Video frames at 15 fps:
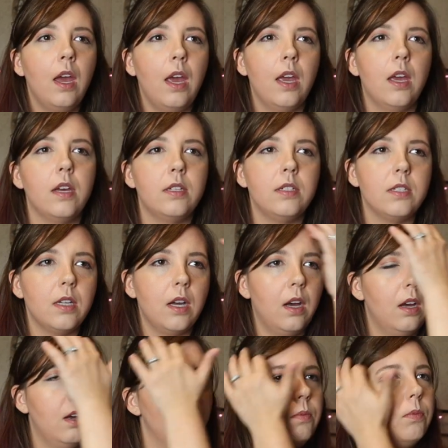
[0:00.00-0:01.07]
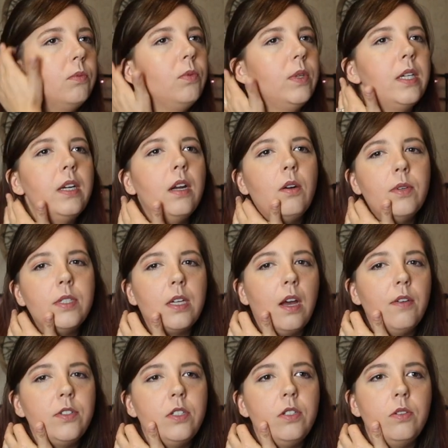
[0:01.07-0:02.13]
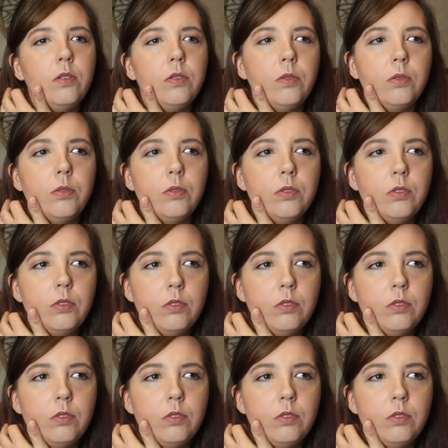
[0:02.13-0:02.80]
And we didn't always have to